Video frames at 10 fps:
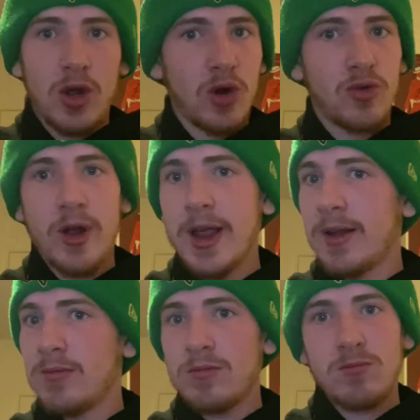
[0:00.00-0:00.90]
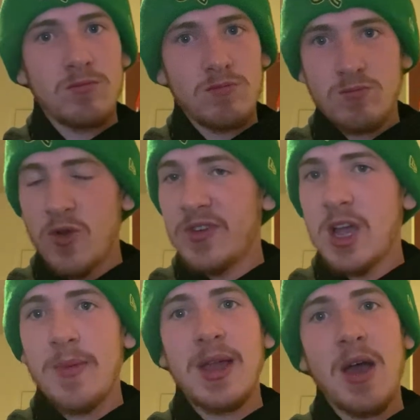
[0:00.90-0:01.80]
great. Movie
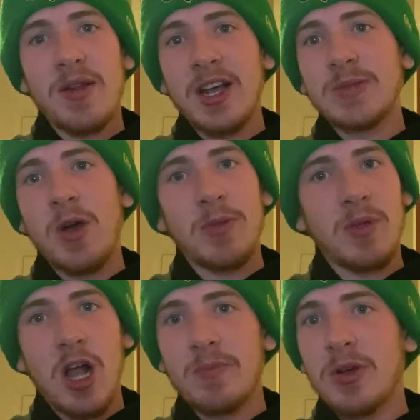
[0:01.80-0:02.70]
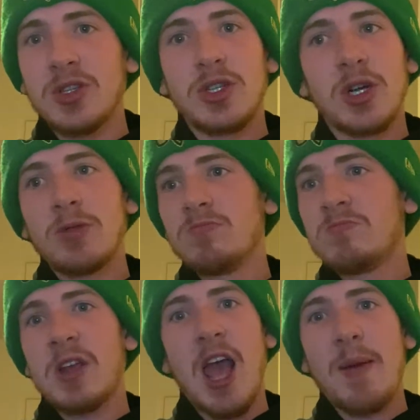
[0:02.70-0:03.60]
coming out next month, blockbuster.
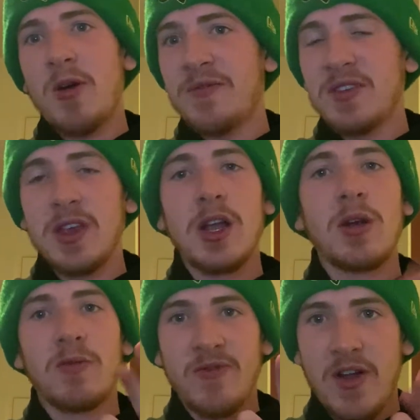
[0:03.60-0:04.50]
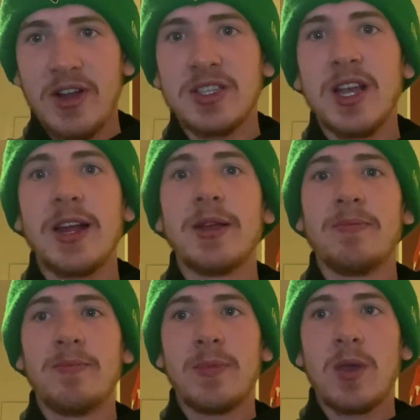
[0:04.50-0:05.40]
Cap off the year. Very
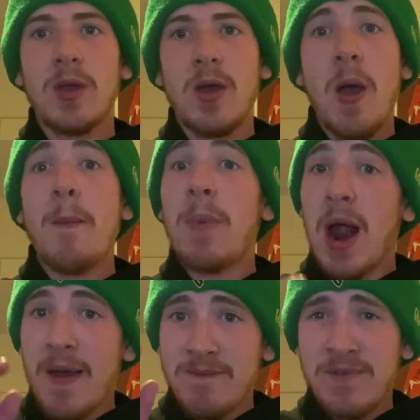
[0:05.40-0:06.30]
excited. But I'm